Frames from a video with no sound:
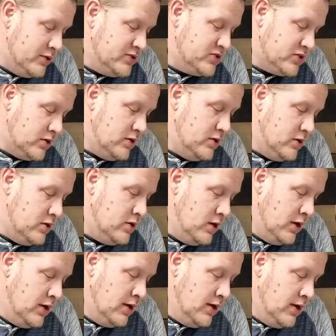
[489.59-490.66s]
uncertain,
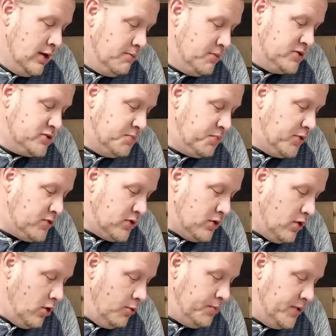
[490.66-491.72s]
but to put their
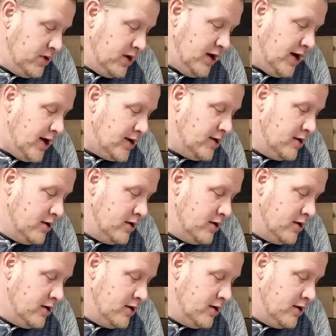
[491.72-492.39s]
hope in God,